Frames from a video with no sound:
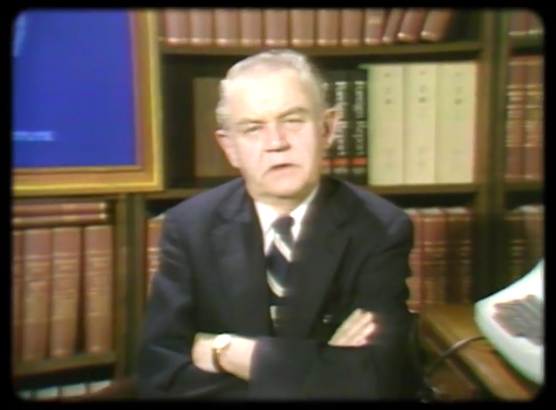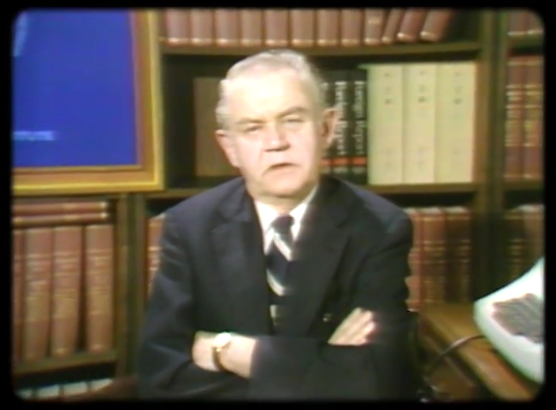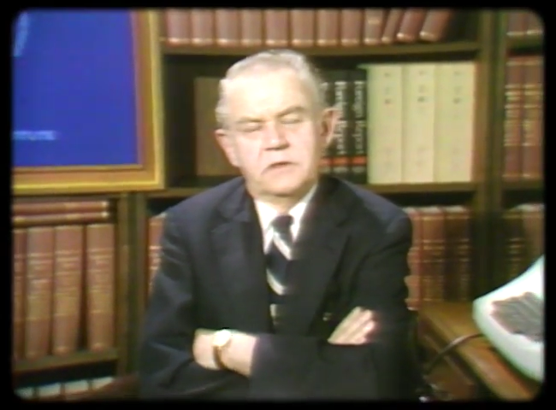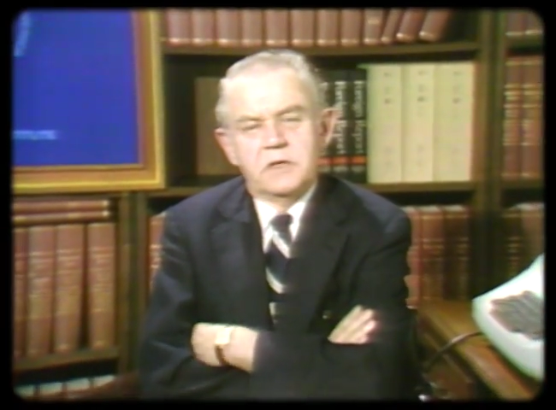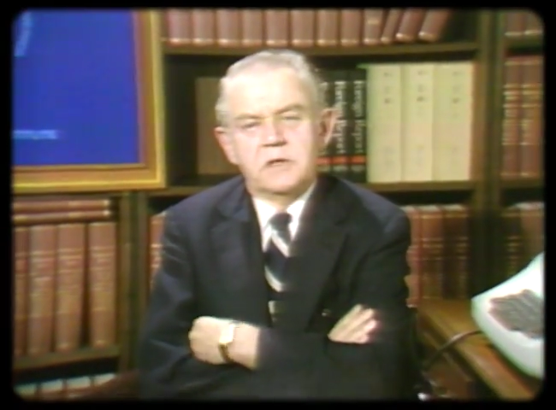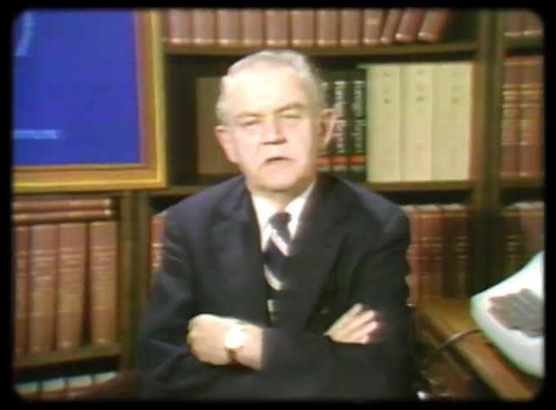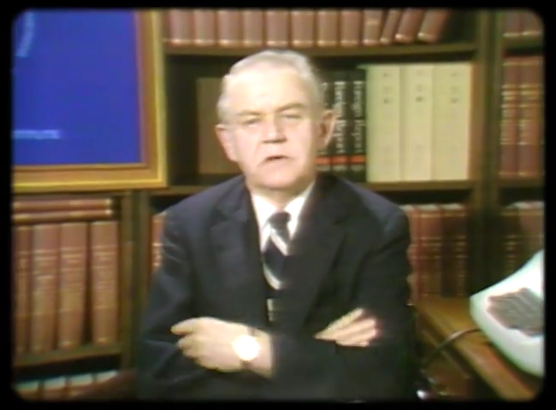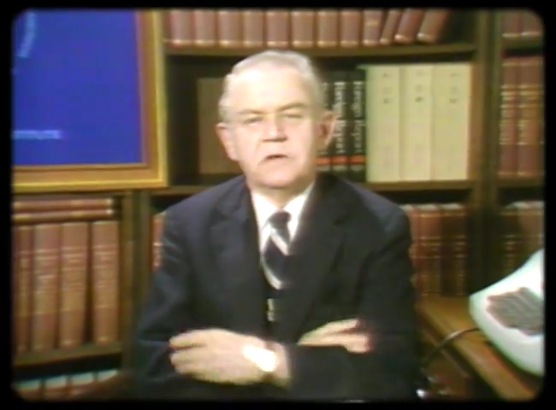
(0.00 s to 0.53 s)
In
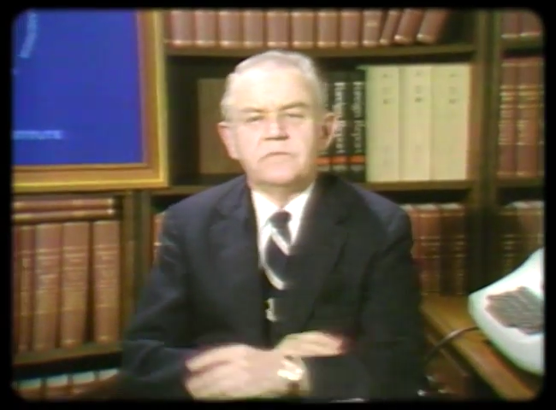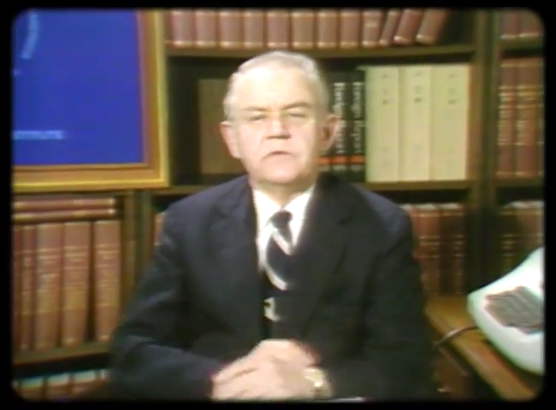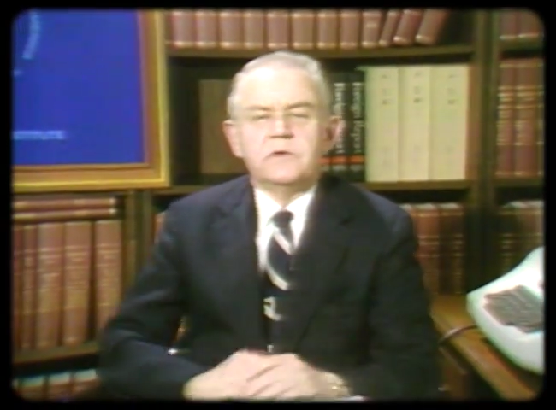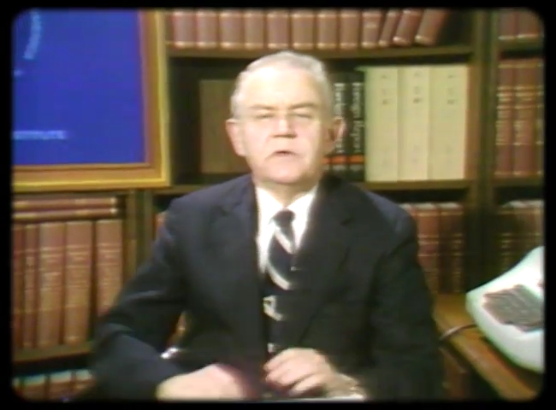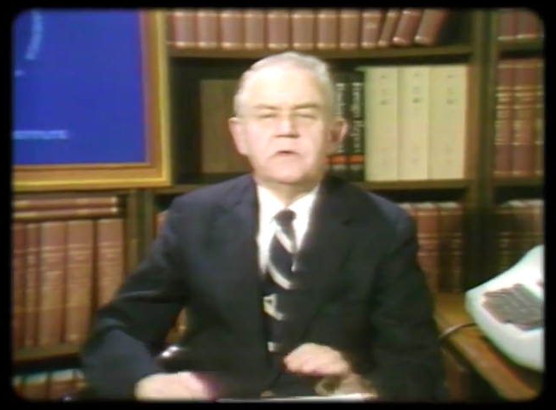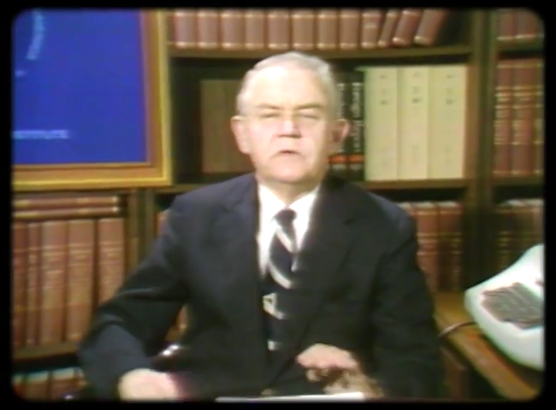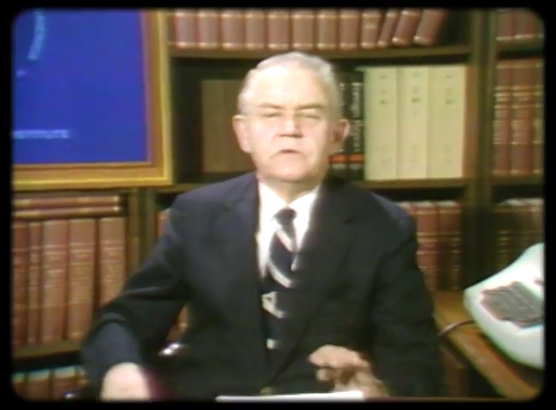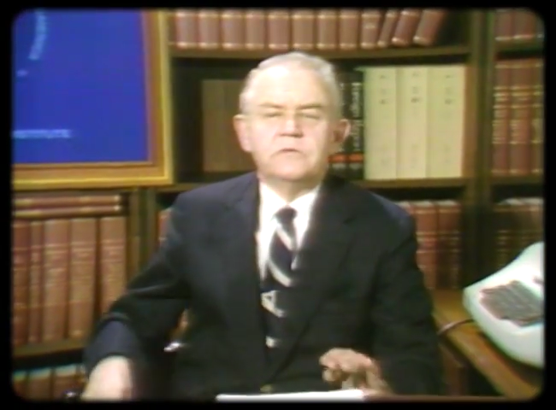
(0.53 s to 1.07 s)
honor of
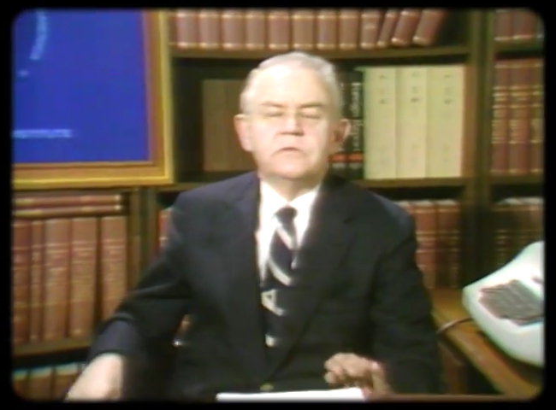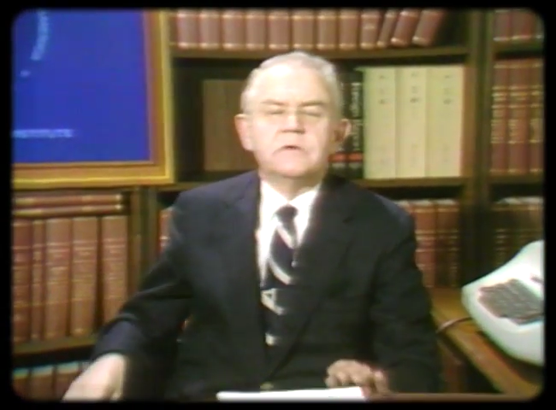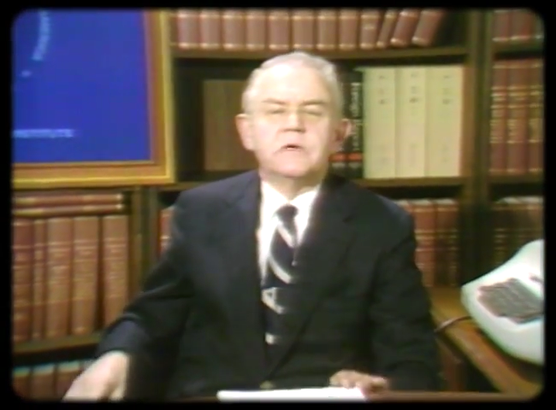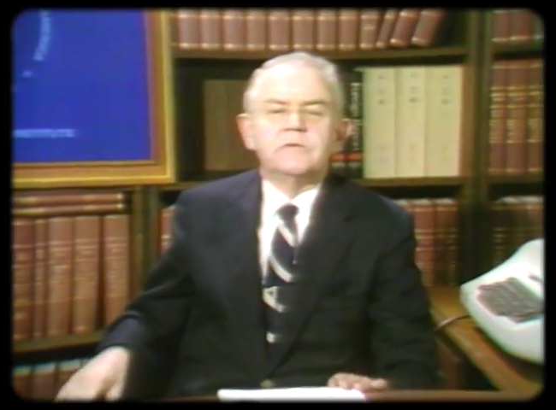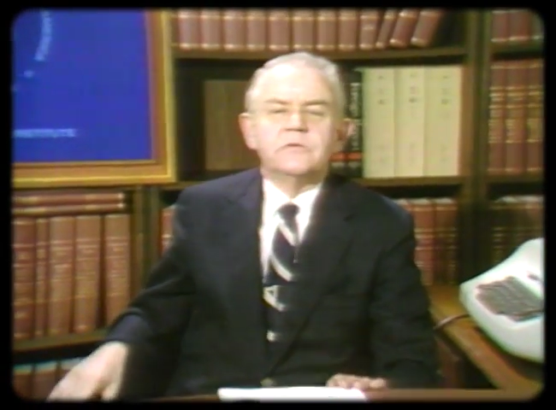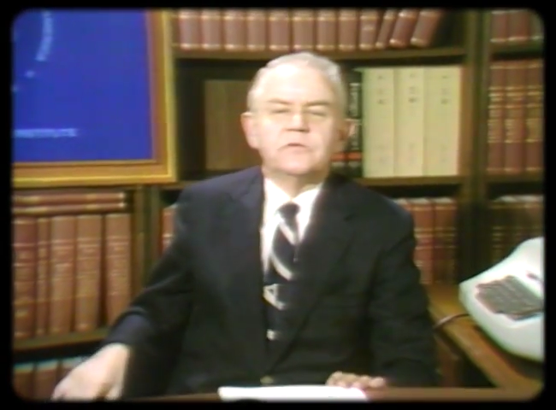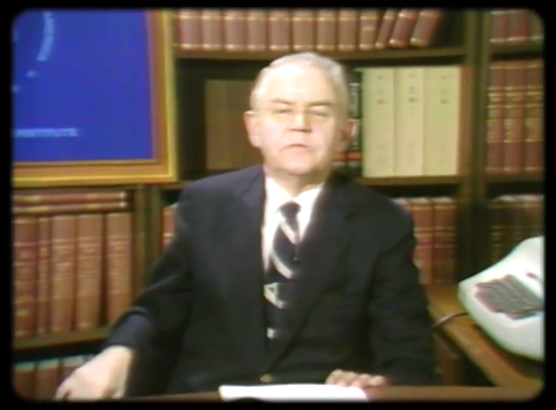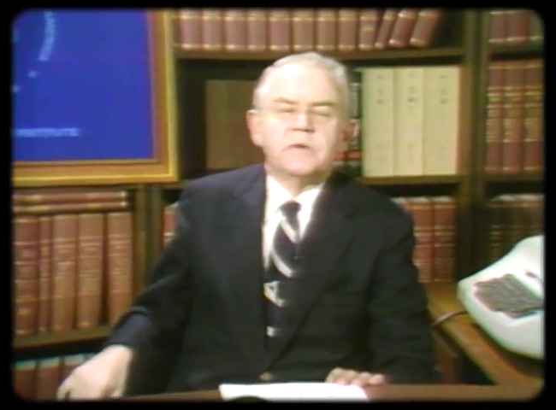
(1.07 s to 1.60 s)
the
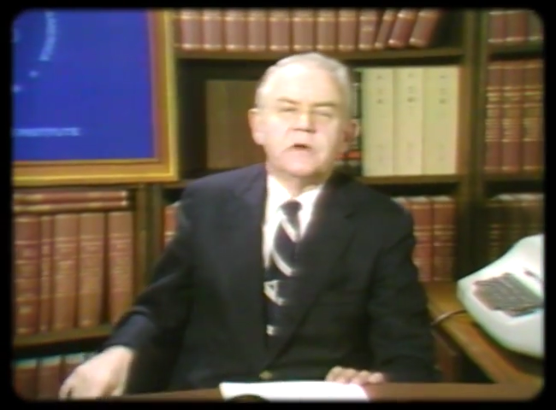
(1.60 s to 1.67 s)
200th